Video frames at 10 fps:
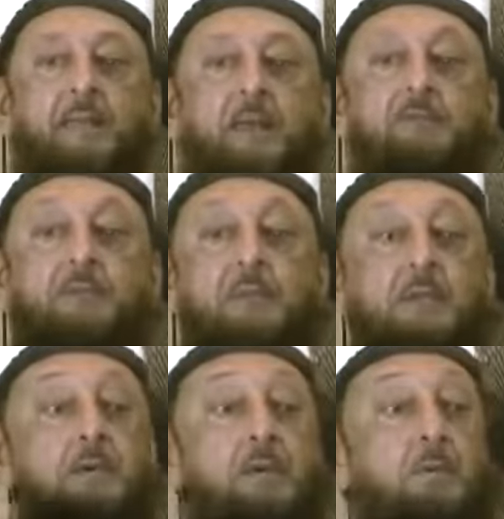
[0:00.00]
It has to
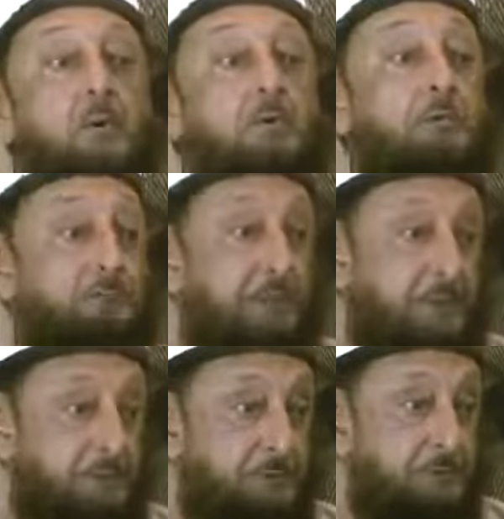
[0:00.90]
be the remote
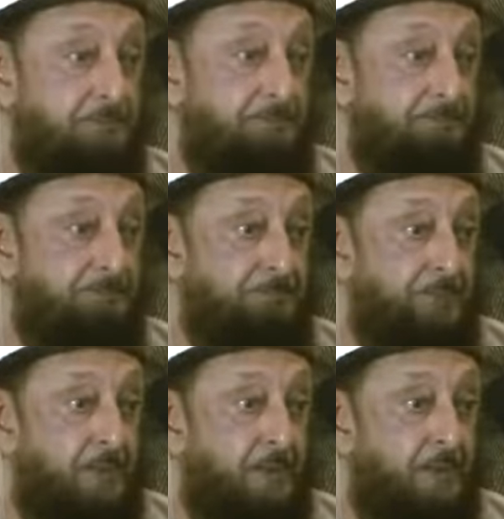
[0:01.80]
village.
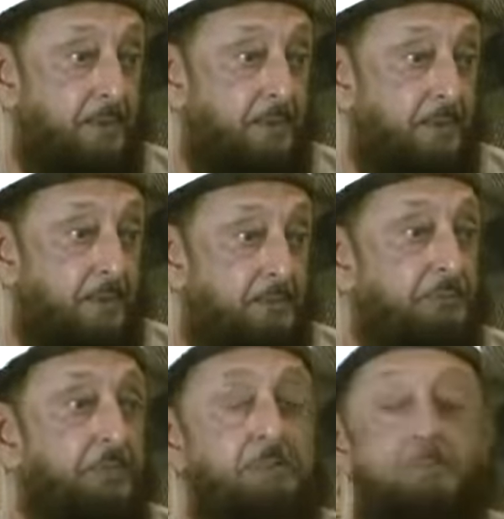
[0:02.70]

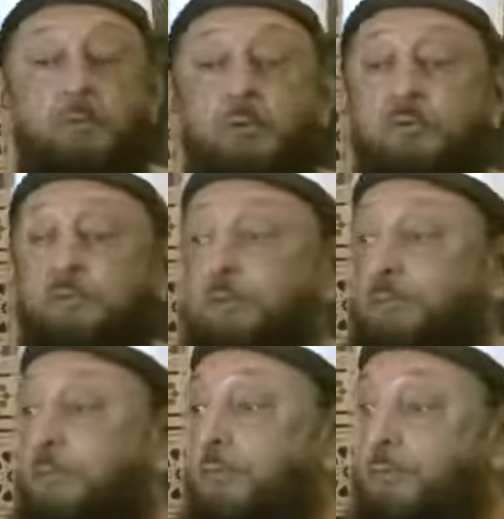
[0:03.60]
So it
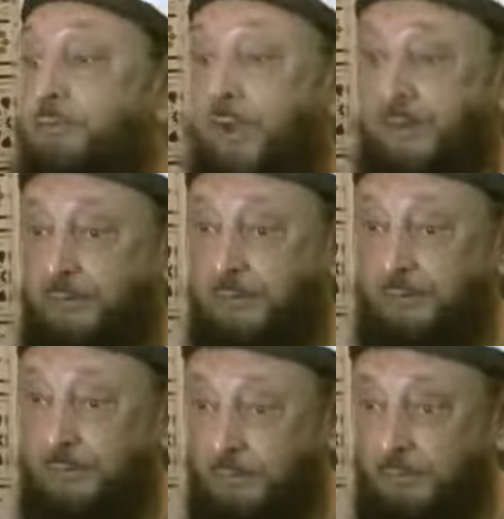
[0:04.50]
poses no
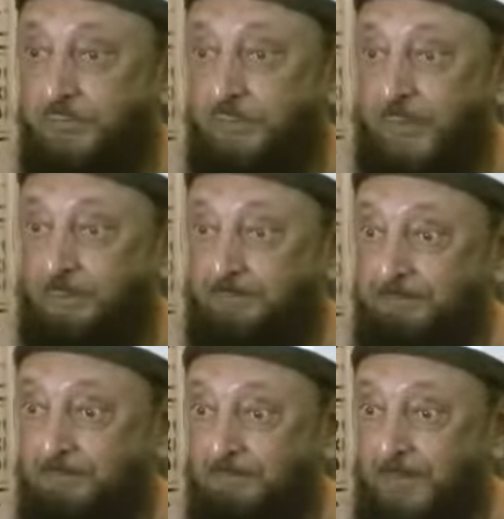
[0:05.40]
threat to the city.
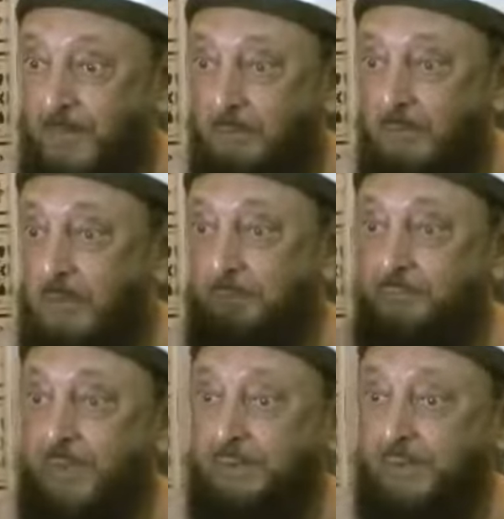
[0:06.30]
We're
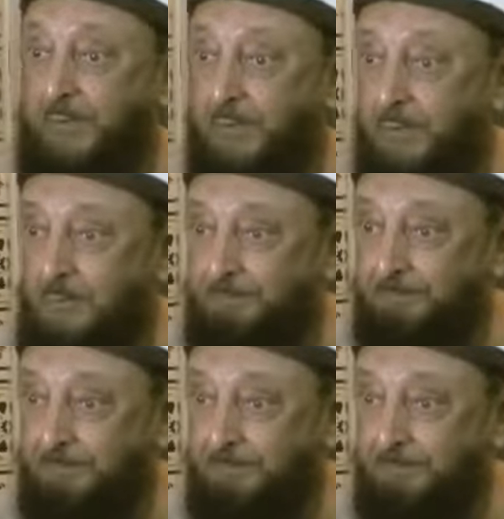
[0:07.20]
not threatening you.